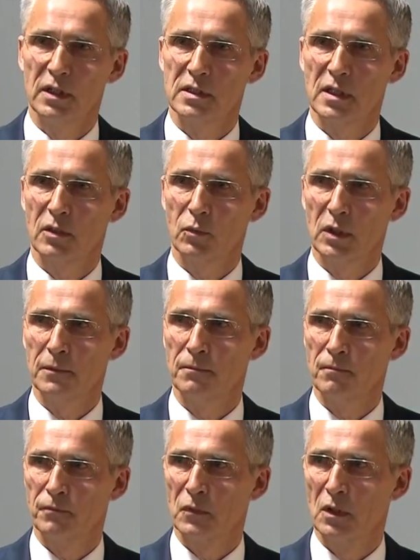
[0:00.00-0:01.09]
is that we
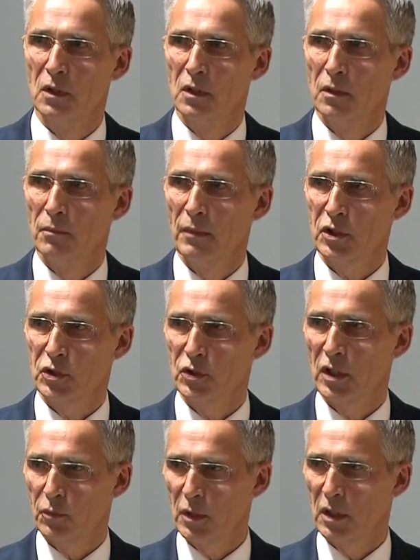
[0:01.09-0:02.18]
make sure
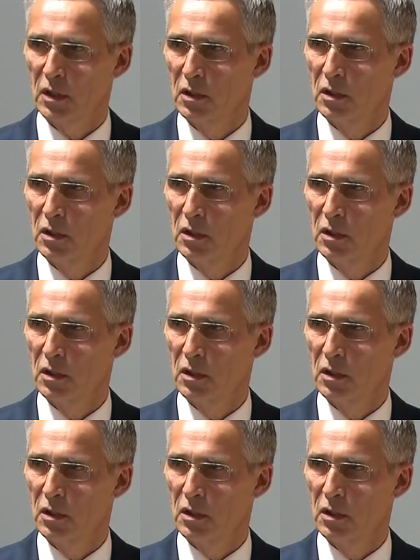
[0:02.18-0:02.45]
that we